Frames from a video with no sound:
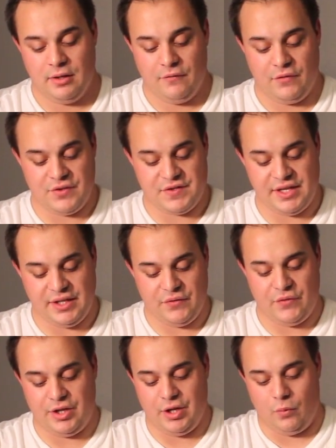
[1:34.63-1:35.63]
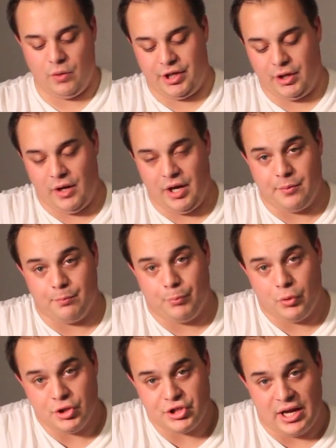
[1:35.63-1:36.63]
For the sake of the video, we're going to go ahead and
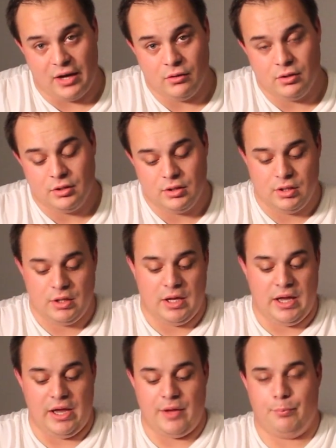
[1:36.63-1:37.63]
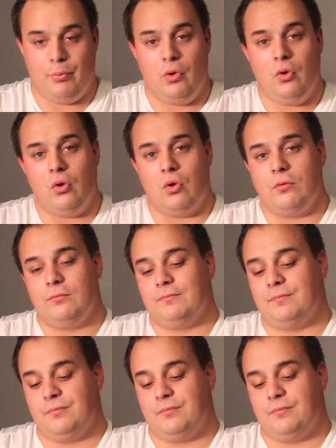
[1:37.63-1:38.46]
push out and pull.